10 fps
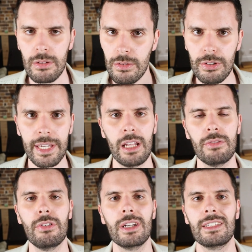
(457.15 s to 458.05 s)
You can,
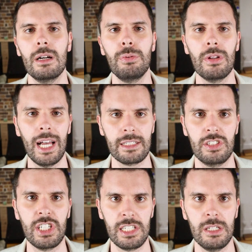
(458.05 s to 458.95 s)
for example,
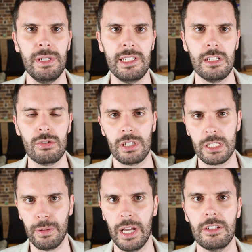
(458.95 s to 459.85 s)
ask ChatGPT to
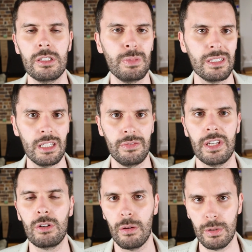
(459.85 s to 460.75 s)
explain a
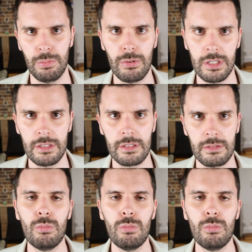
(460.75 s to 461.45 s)
specific grammar point,